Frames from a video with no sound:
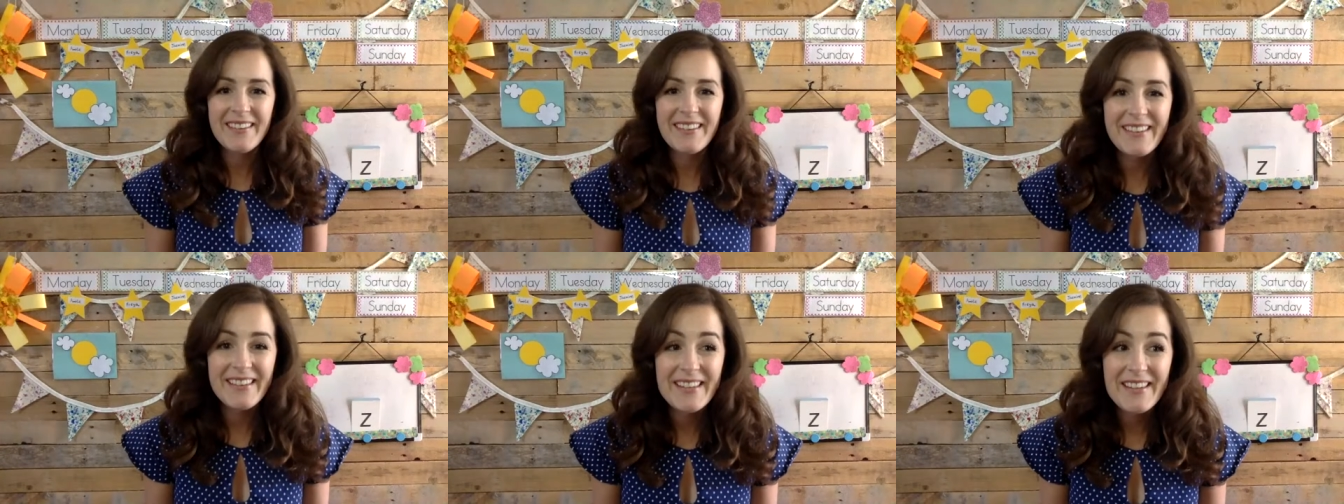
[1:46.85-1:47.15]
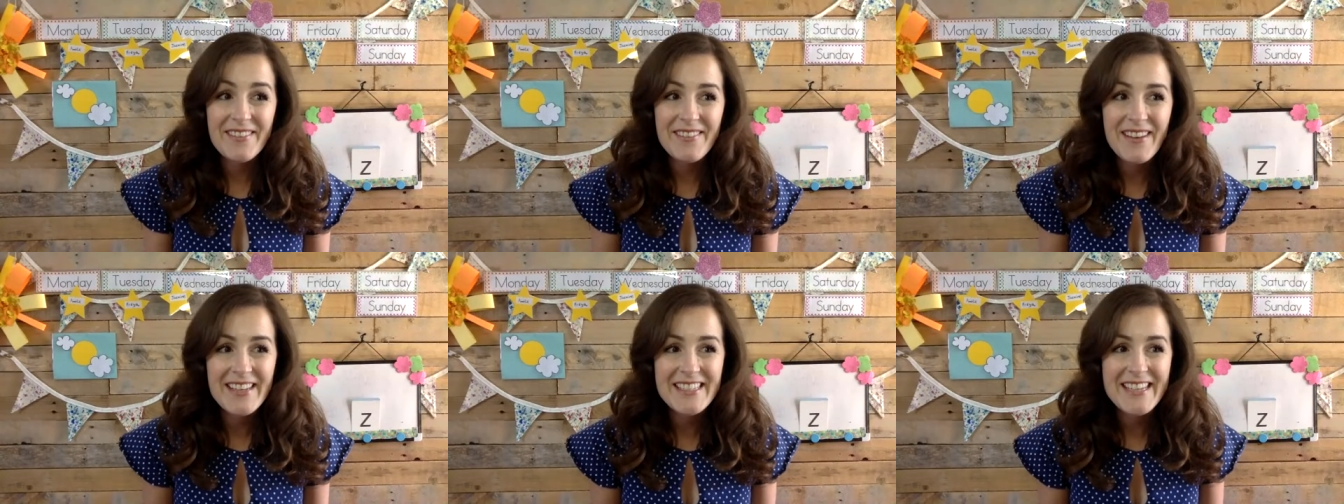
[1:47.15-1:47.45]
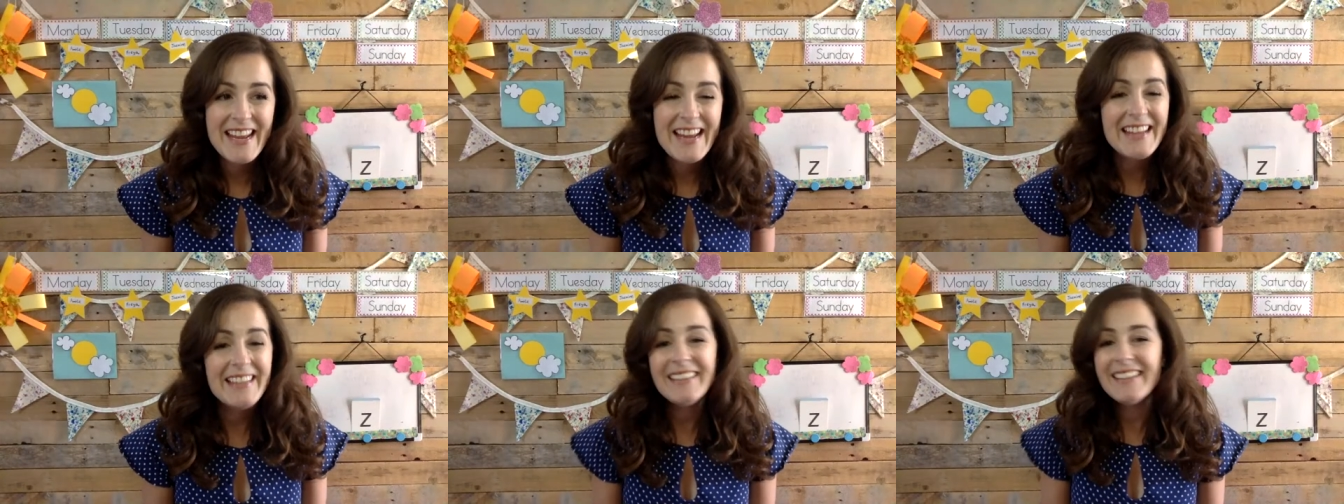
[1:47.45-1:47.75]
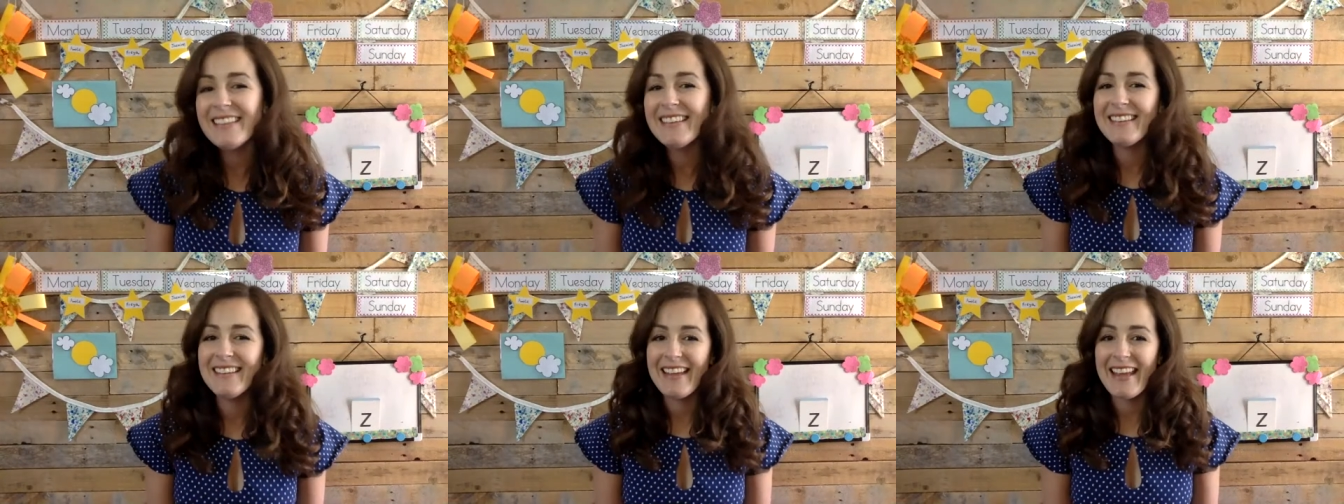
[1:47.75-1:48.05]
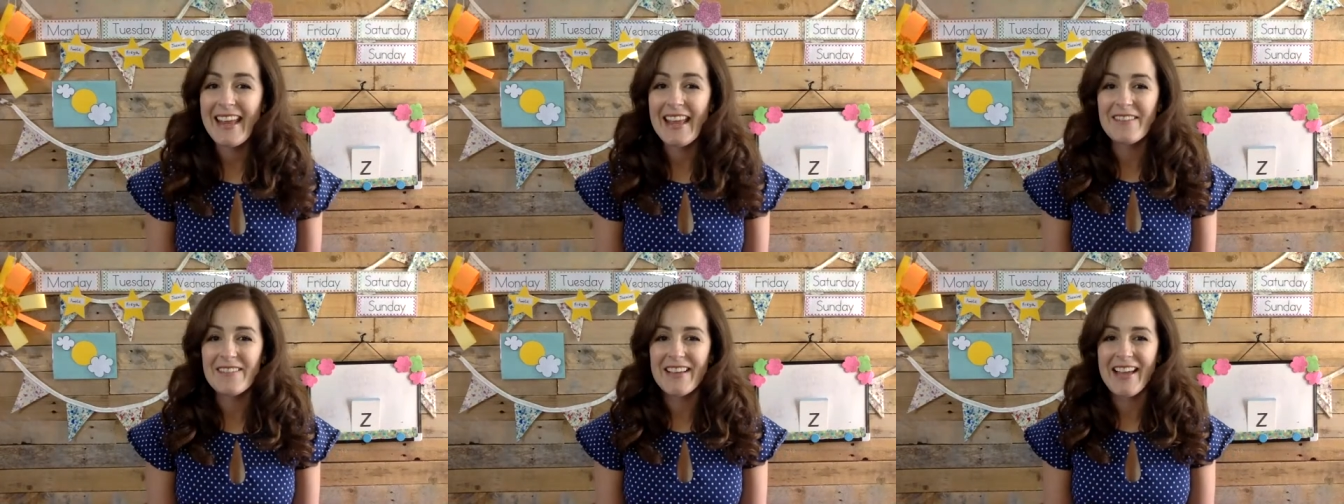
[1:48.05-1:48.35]
Are you ready?
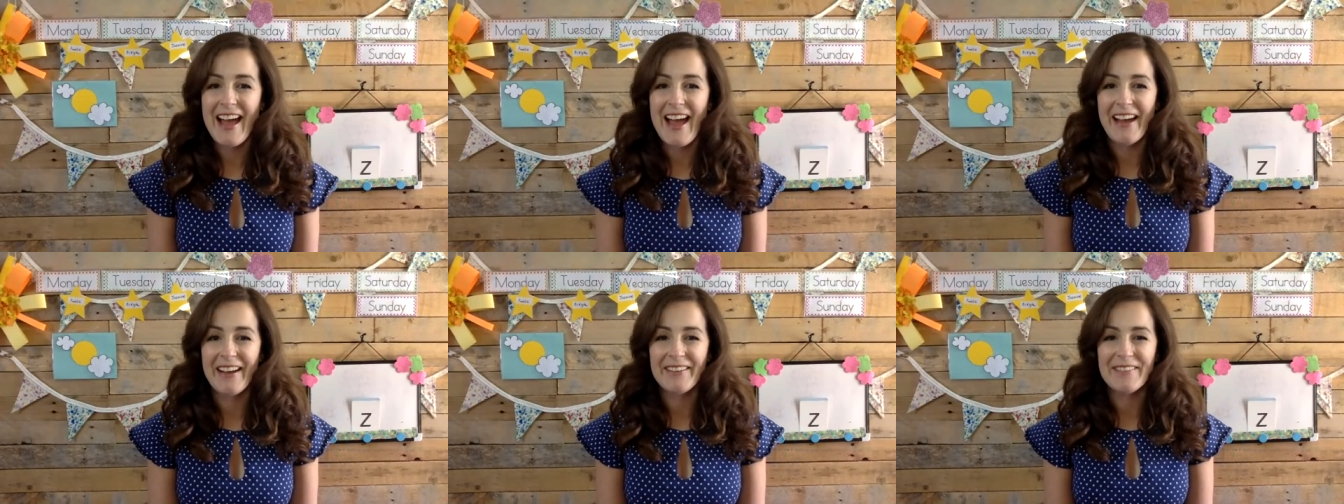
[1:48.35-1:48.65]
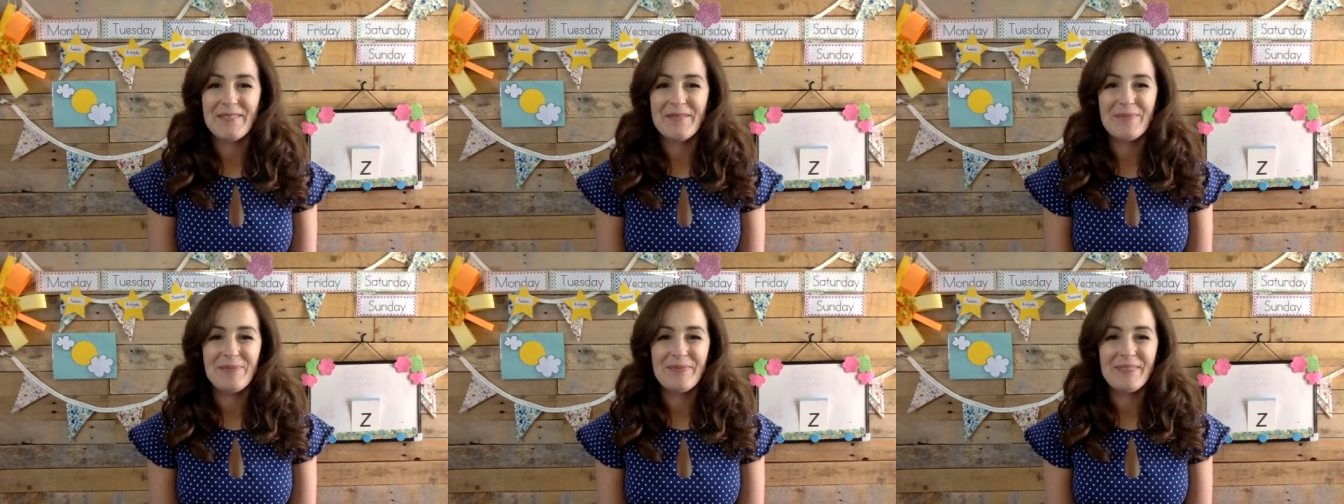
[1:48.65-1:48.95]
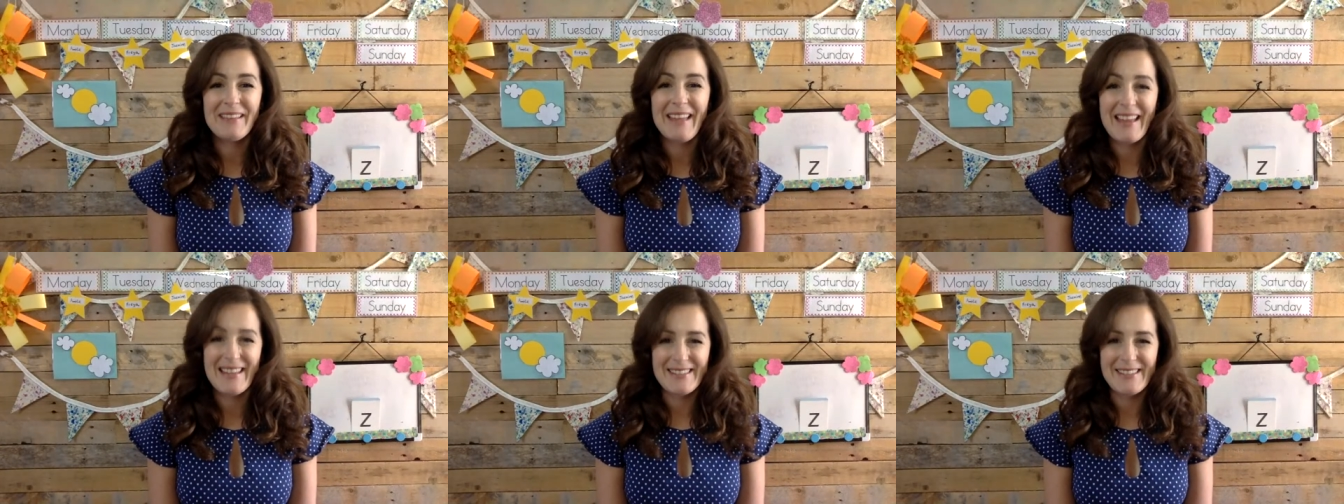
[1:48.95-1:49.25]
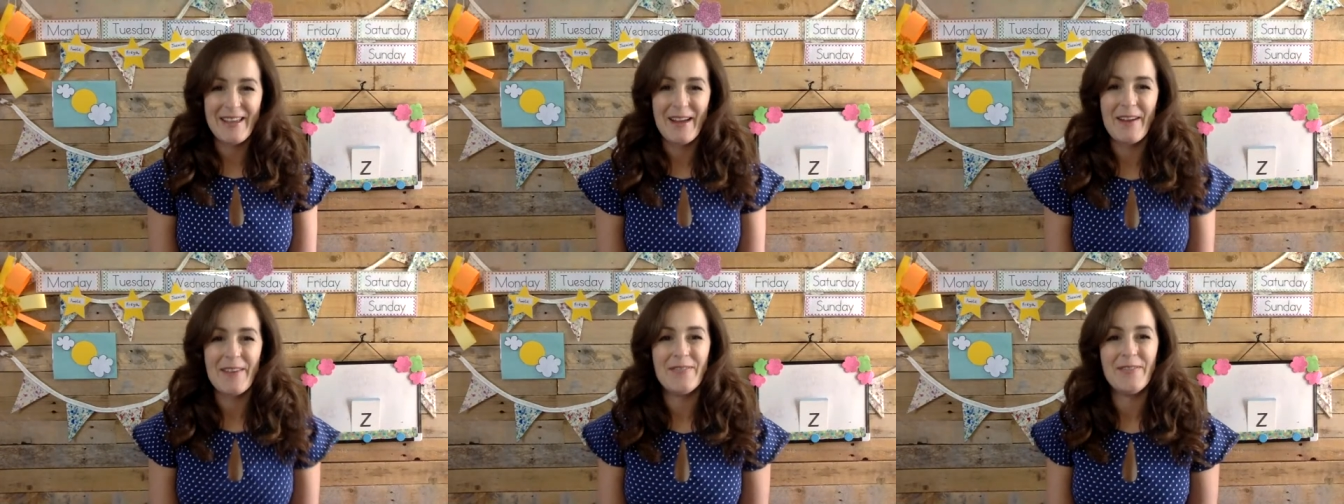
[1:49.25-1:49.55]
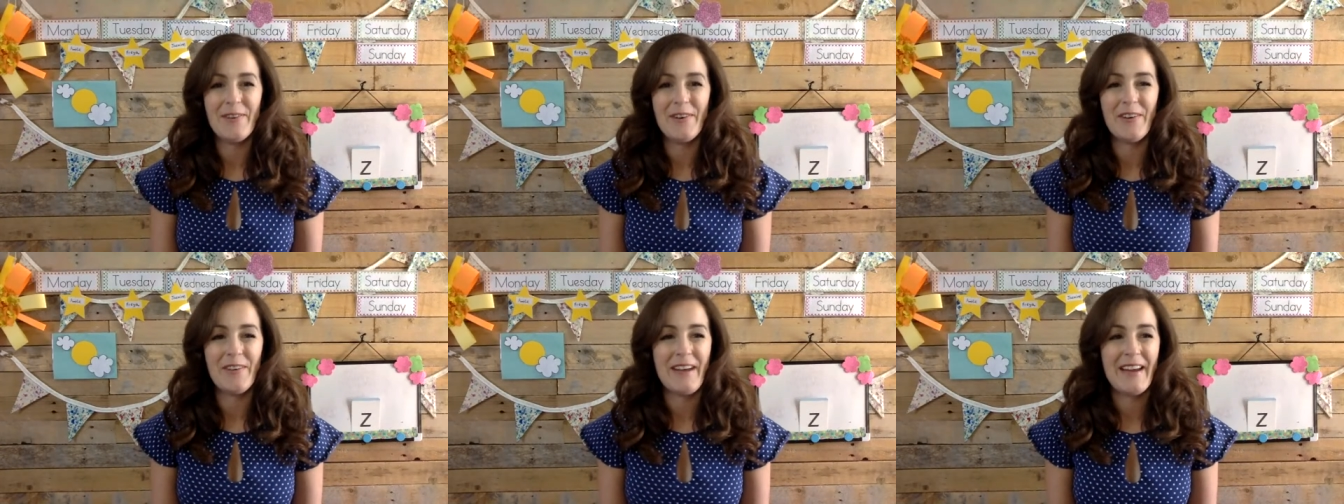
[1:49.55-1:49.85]
Here we go. Let's go
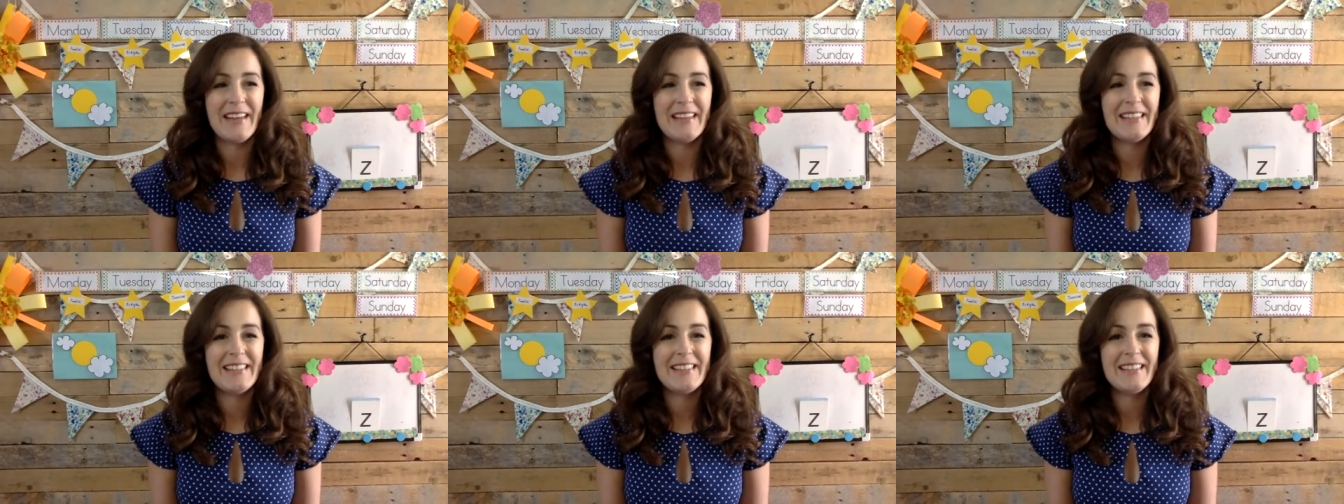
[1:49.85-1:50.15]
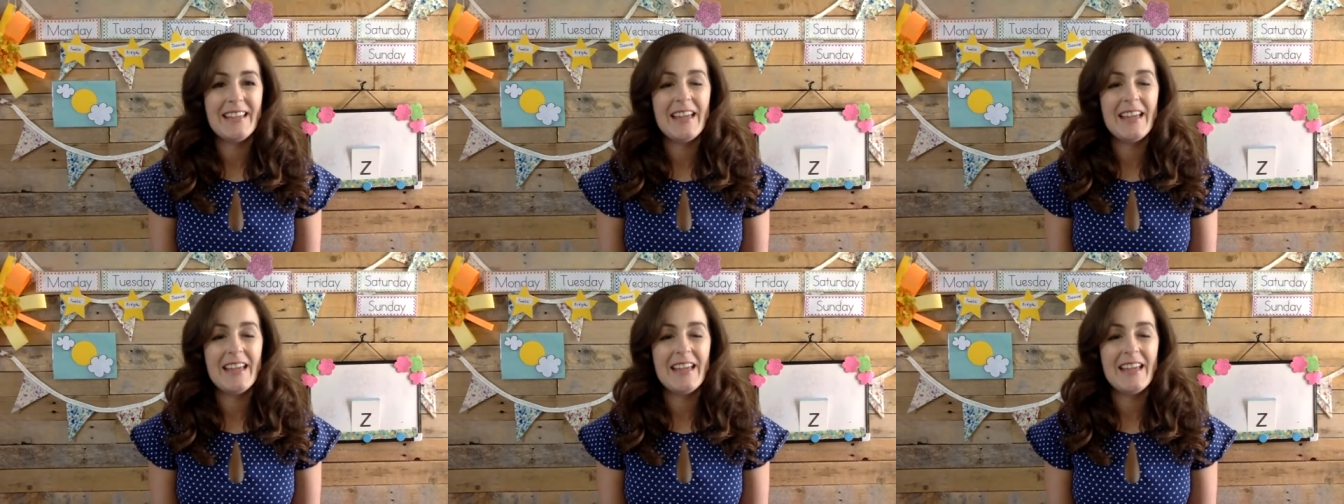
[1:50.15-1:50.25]
for it.